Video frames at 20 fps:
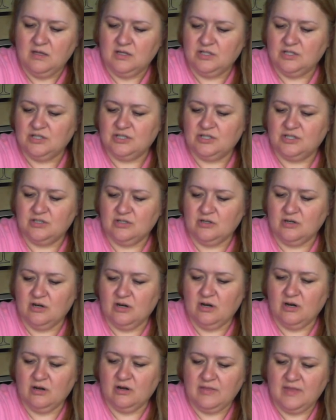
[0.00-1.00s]

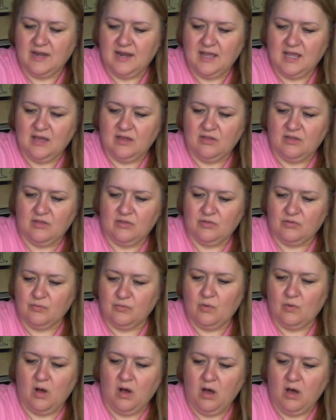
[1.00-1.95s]
sure that I get through